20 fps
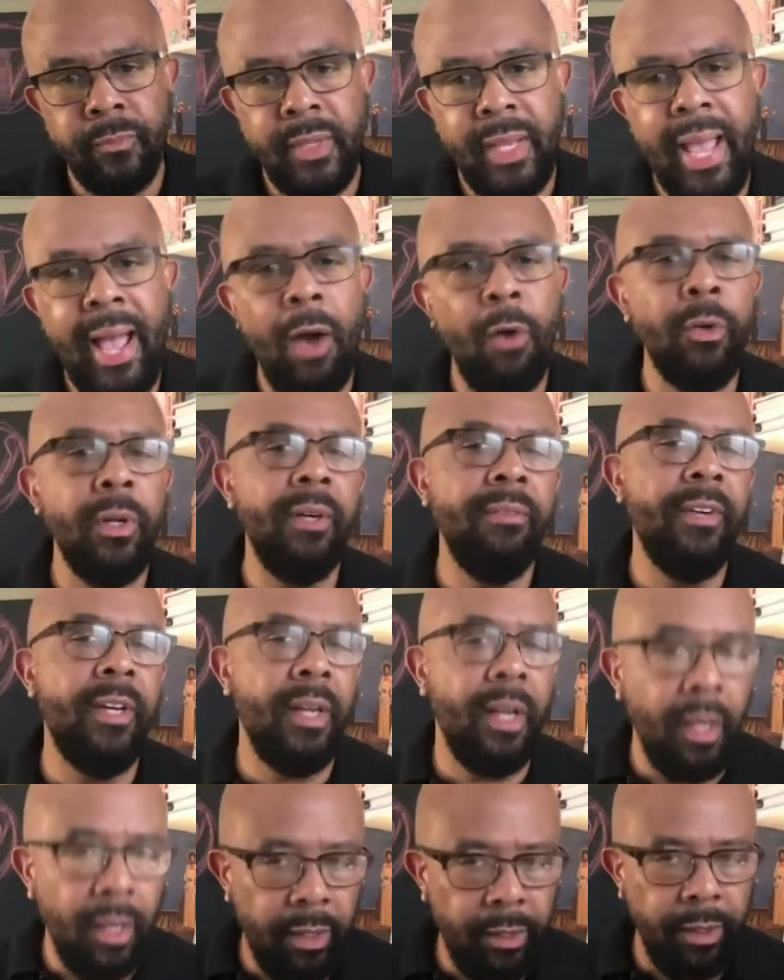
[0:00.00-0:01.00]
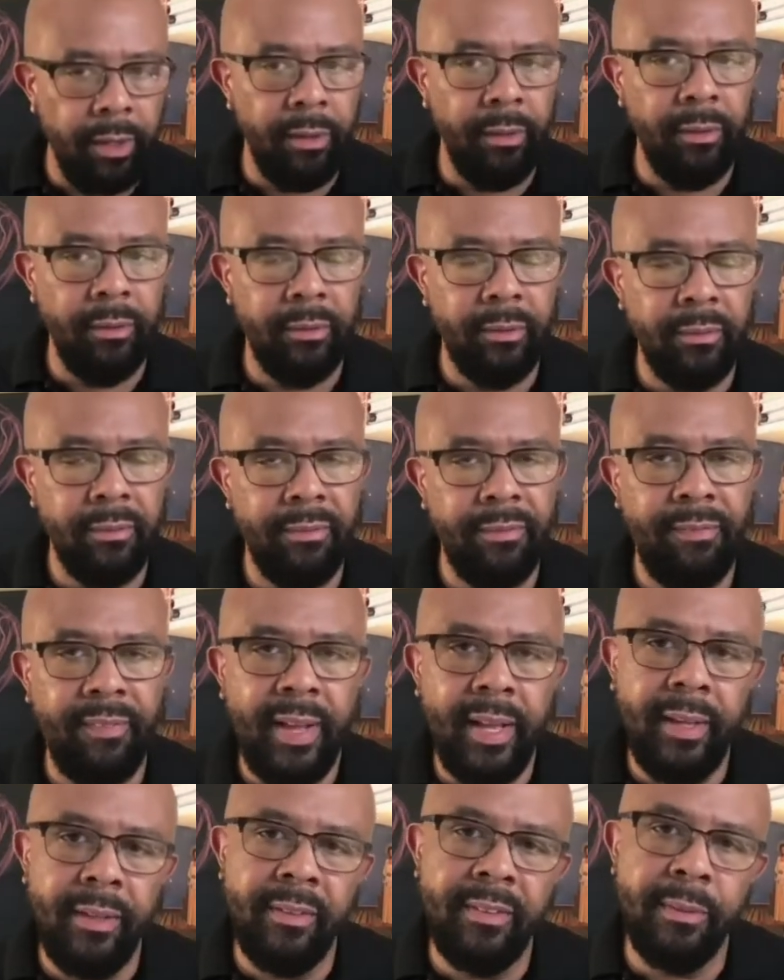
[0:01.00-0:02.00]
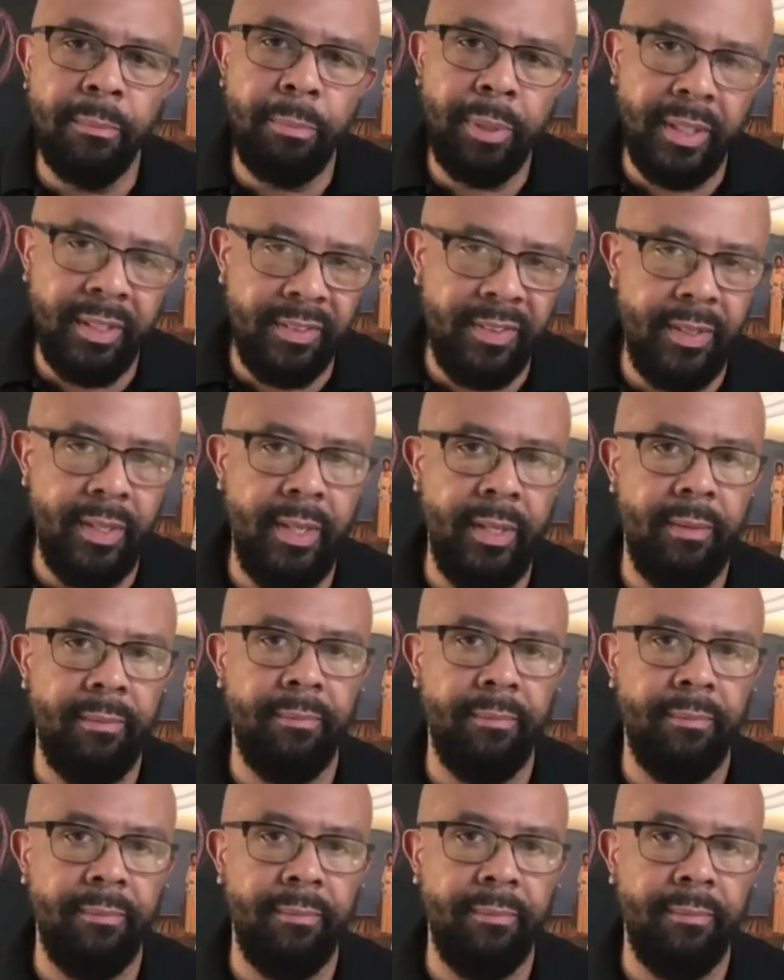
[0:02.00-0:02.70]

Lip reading: Out of clutter, find simplicity.